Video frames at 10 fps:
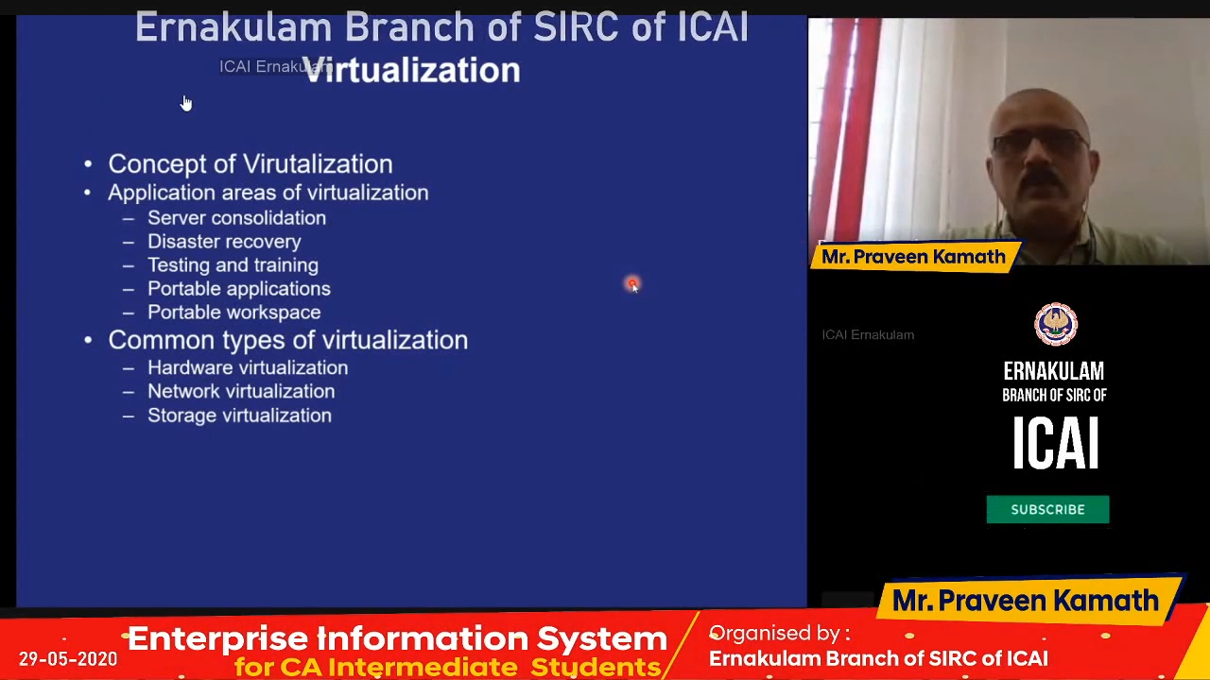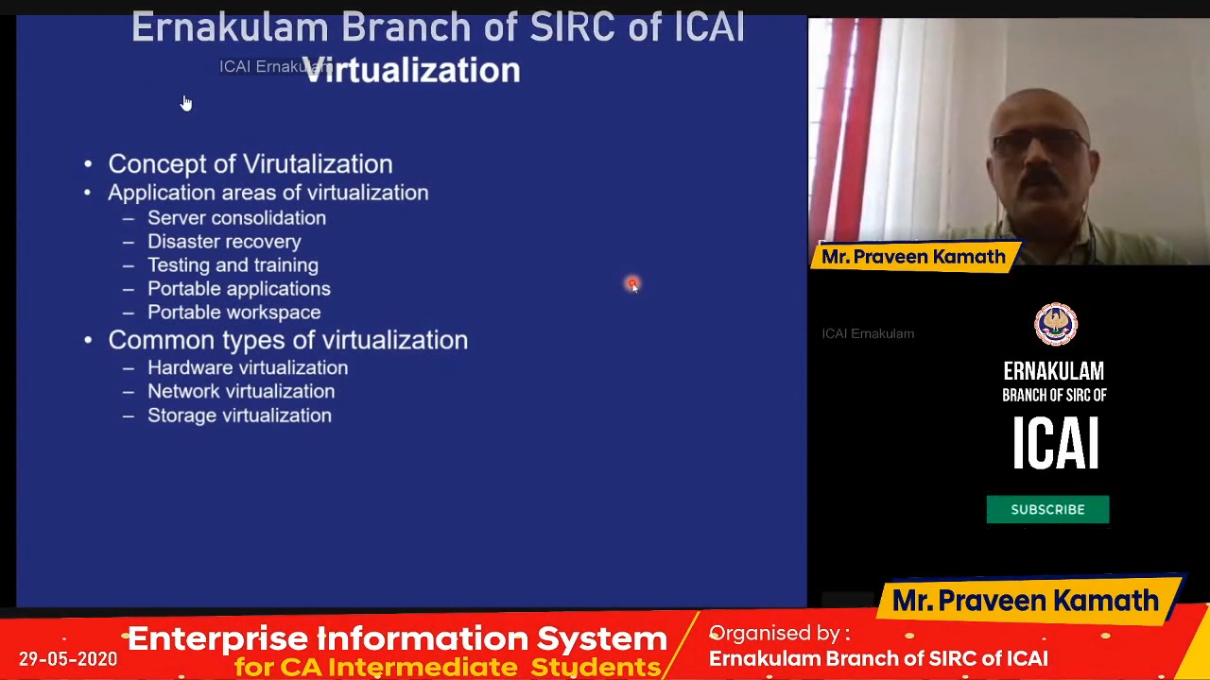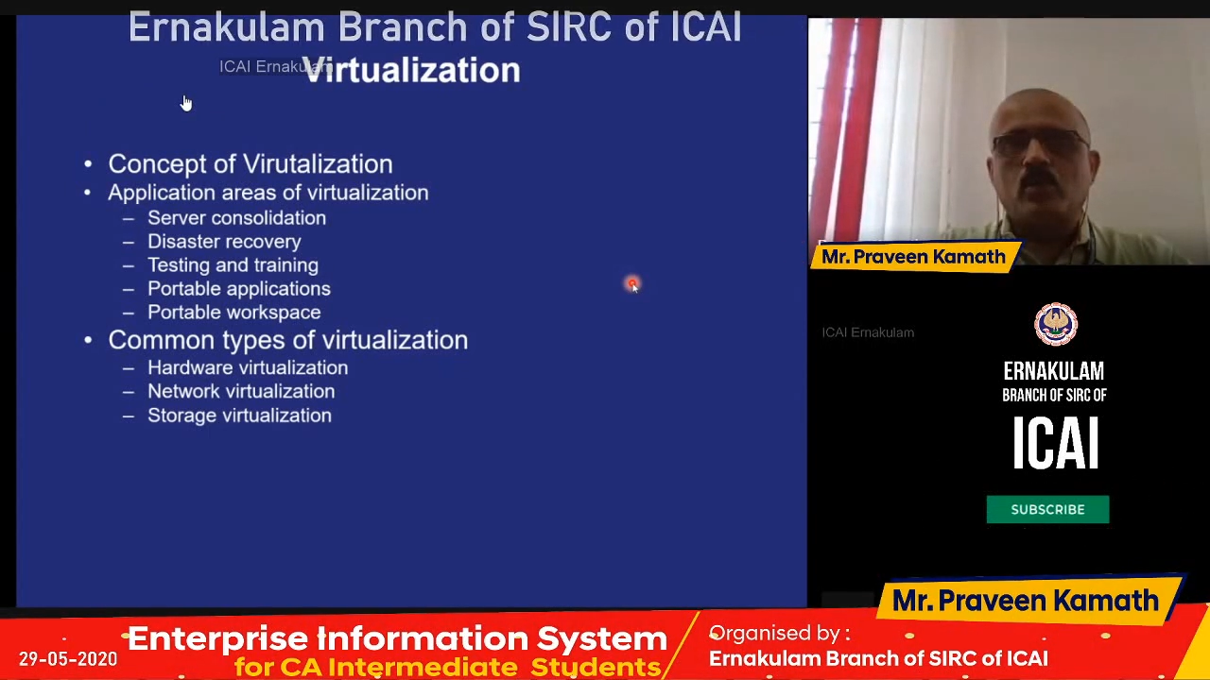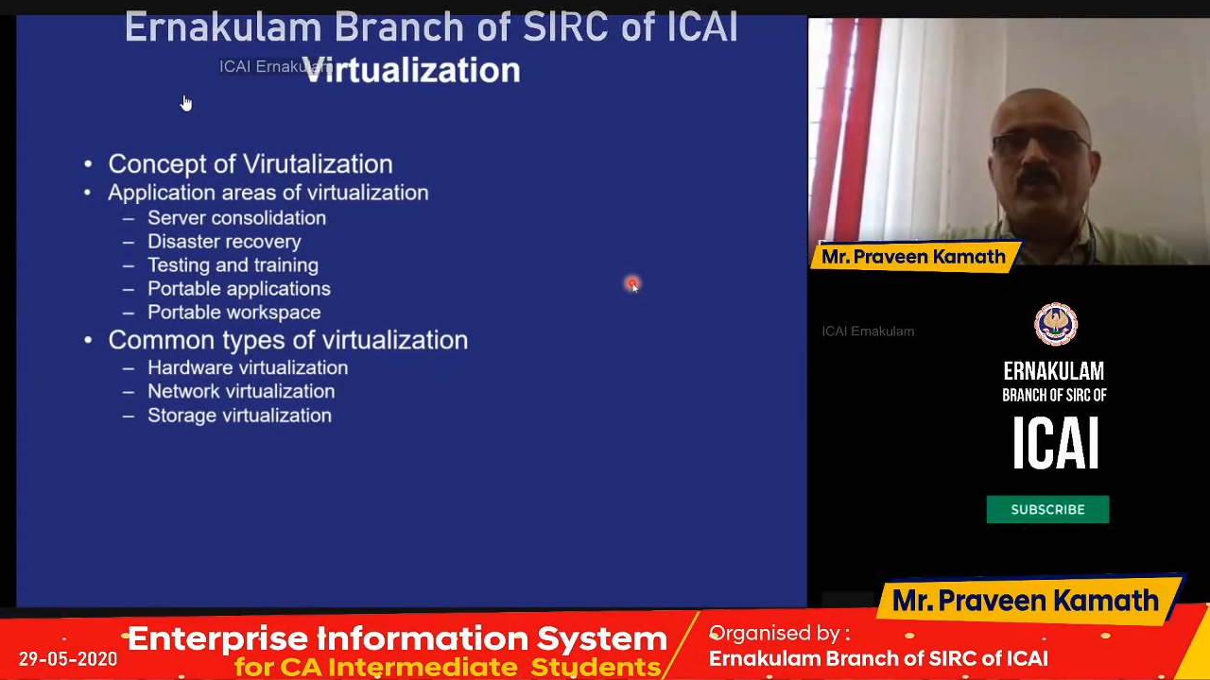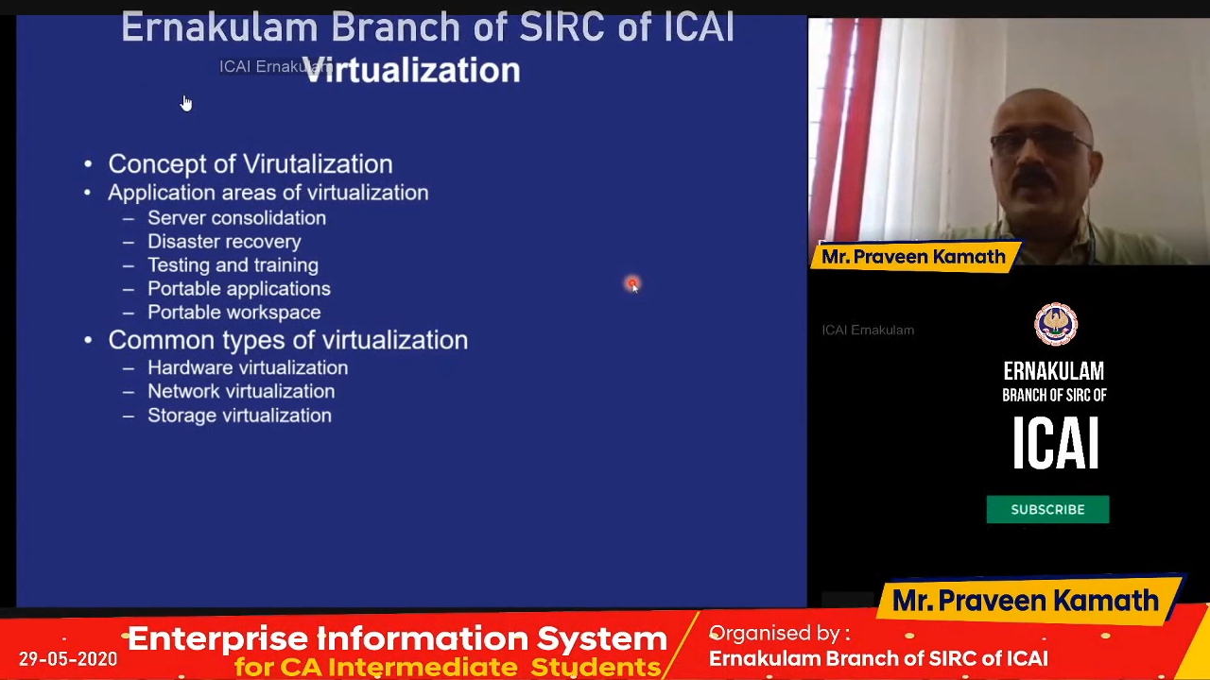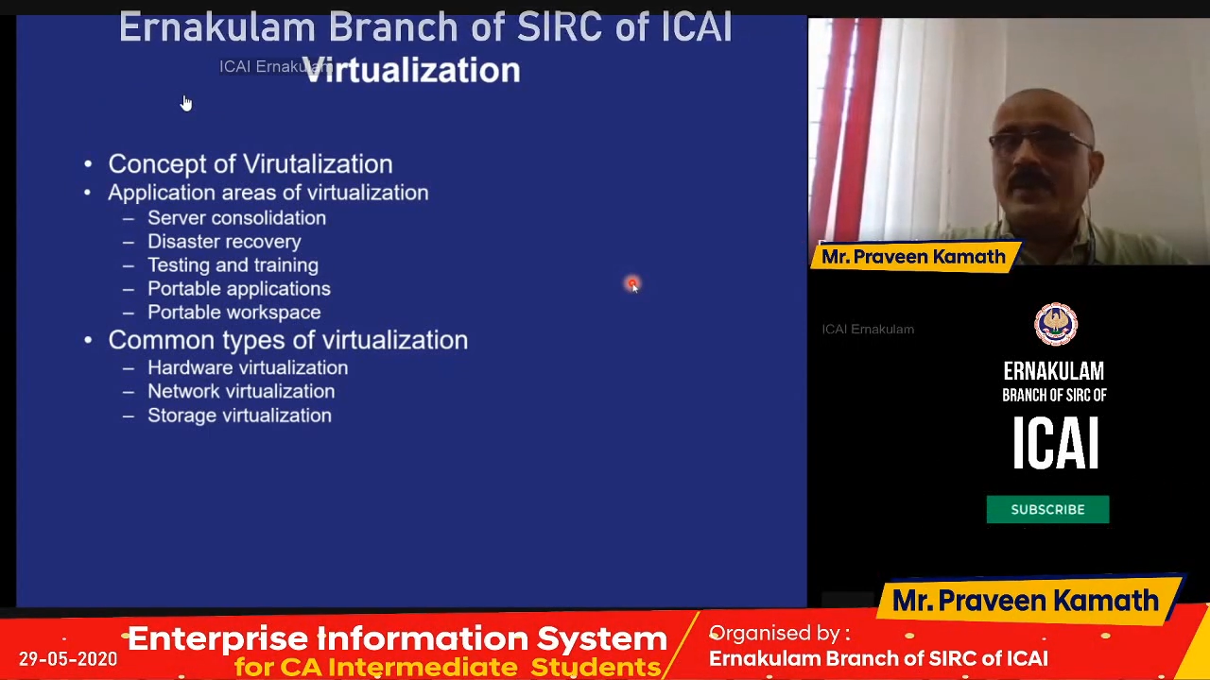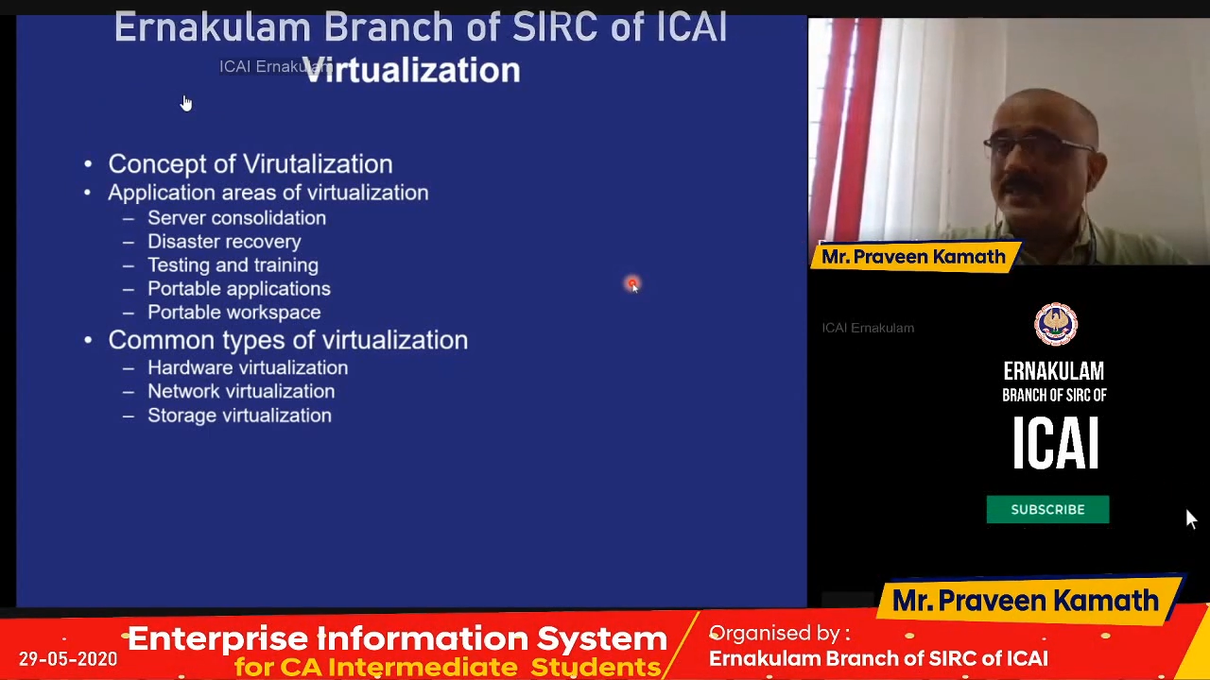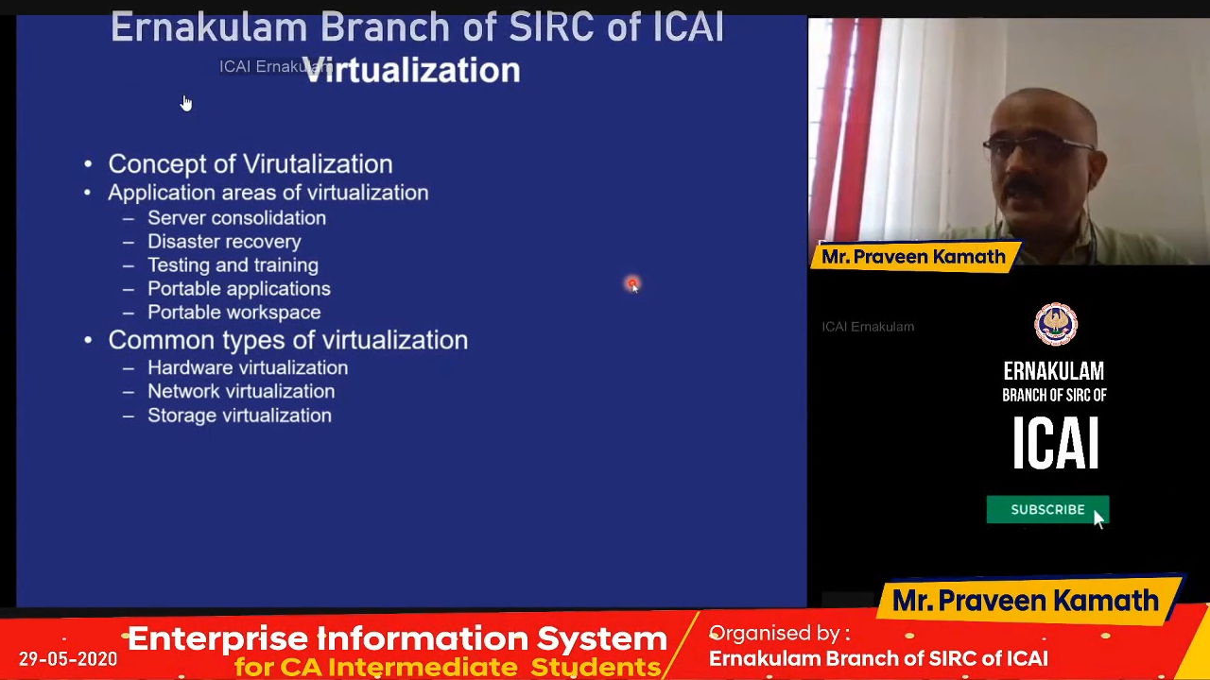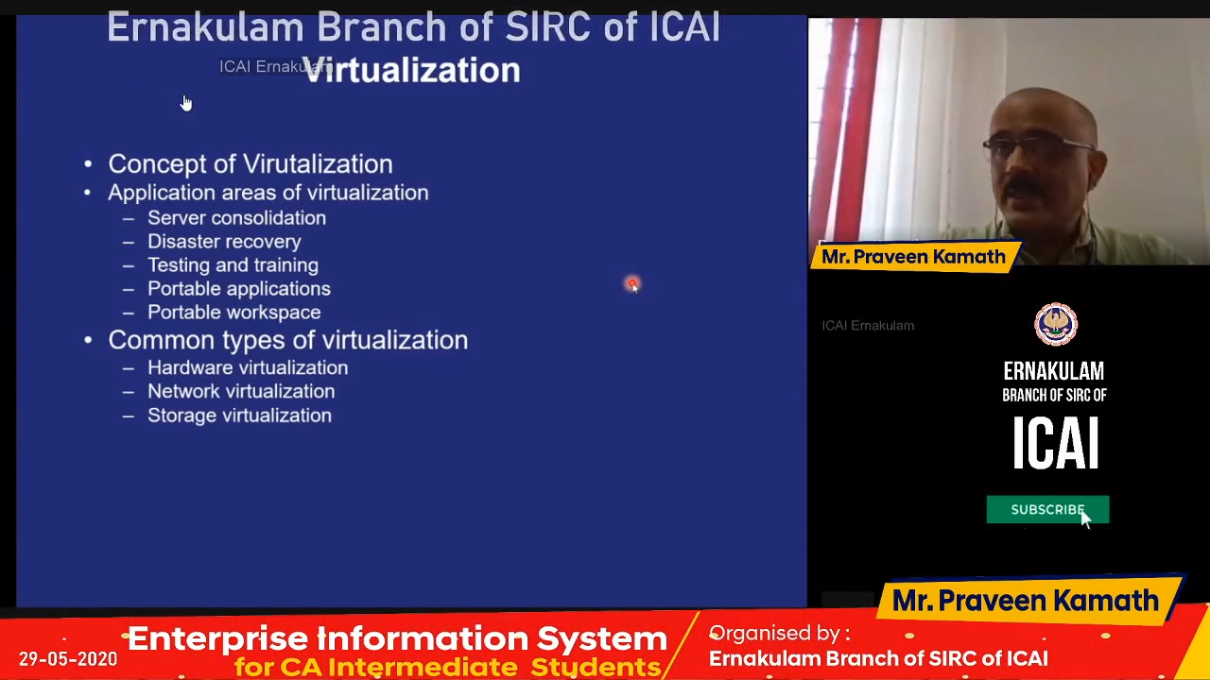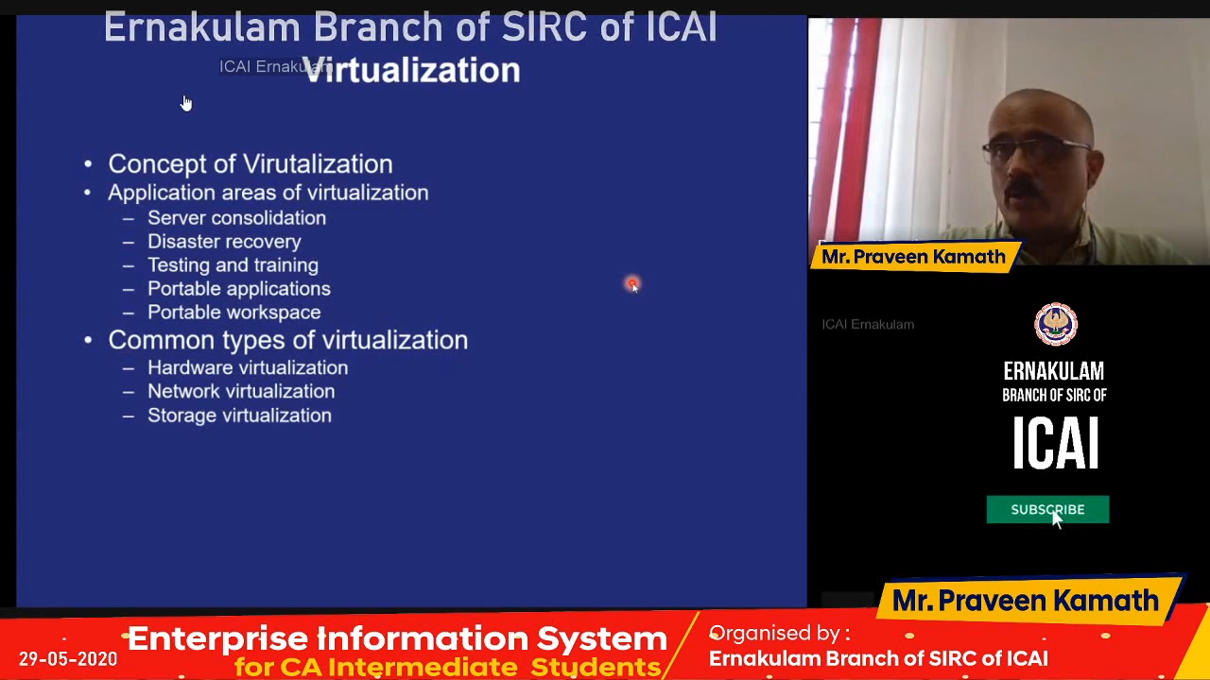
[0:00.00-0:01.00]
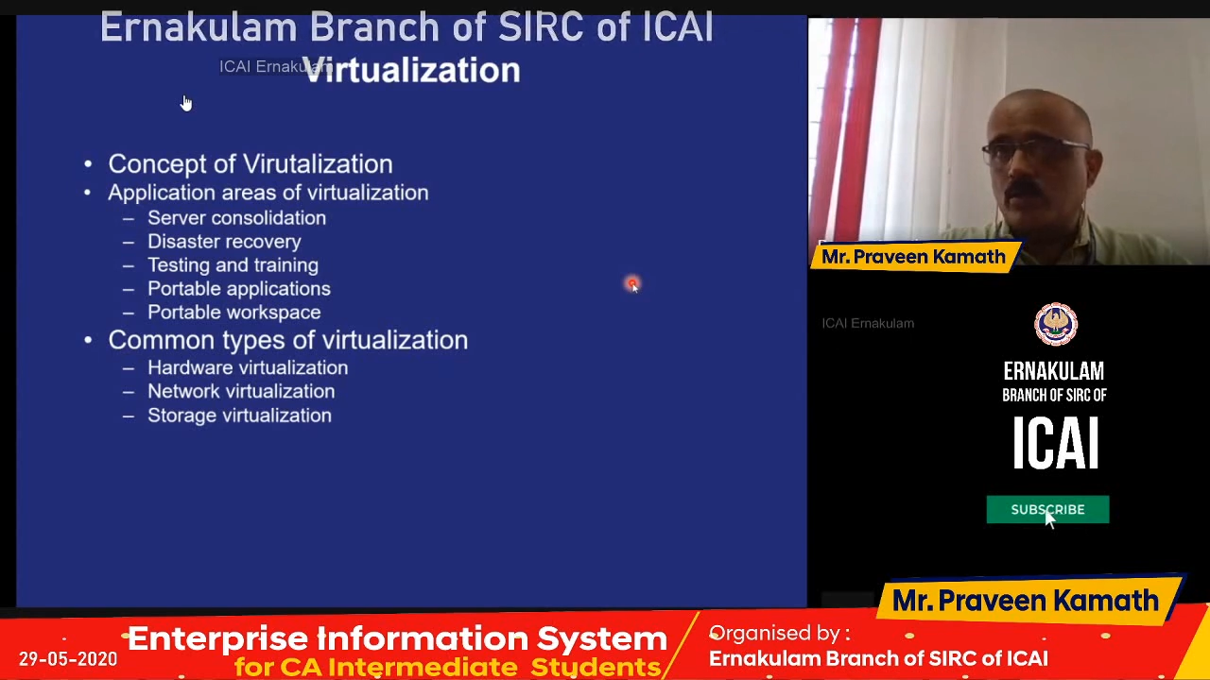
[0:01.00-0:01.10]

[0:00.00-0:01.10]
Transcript: So for testing